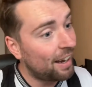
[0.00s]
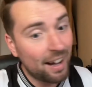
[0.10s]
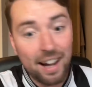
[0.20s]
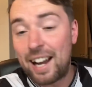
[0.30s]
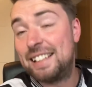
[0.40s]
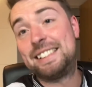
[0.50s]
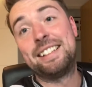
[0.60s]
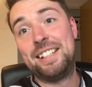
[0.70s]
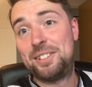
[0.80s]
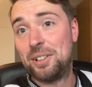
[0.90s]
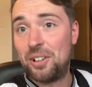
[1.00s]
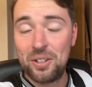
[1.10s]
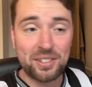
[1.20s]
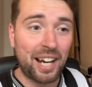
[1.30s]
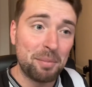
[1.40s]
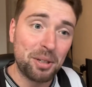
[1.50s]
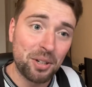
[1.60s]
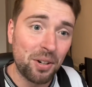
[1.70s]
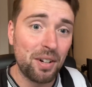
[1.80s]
I said this a long time ago,